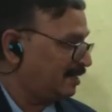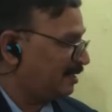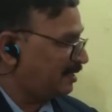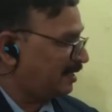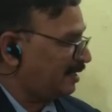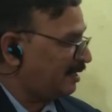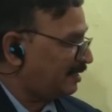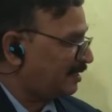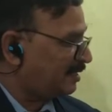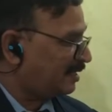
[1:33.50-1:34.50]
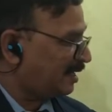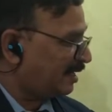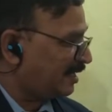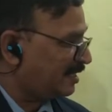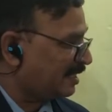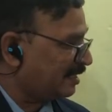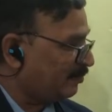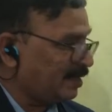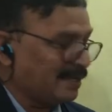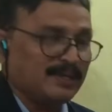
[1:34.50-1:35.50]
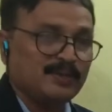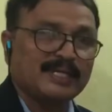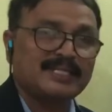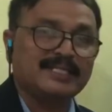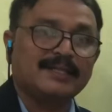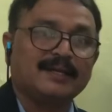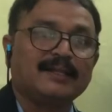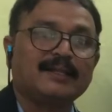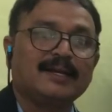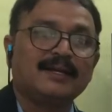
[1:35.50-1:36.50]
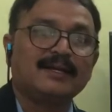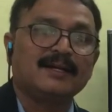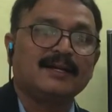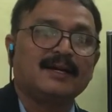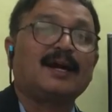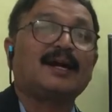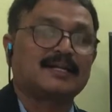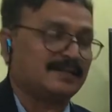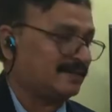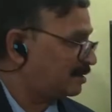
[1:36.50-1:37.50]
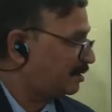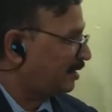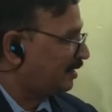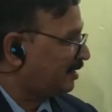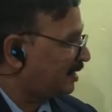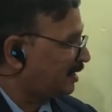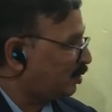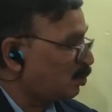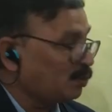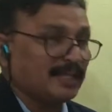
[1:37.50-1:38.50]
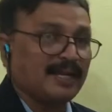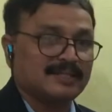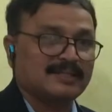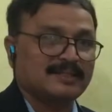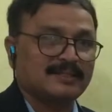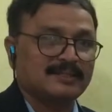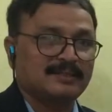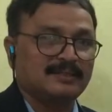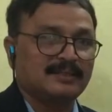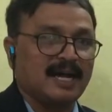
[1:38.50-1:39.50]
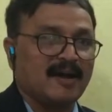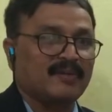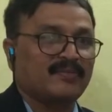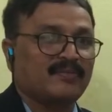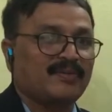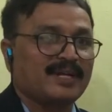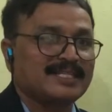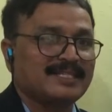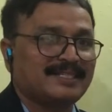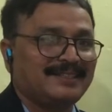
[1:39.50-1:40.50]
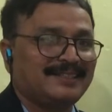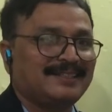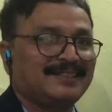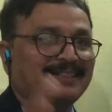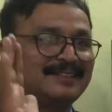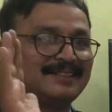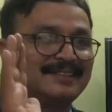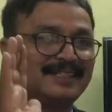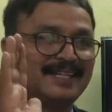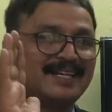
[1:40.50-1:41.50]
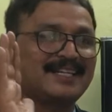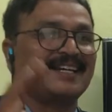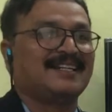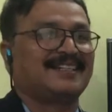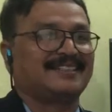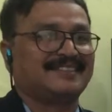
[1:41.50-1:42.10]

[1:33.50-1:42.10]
See, this is the region where you can see all the organs. Say this is uterus, our first shelter,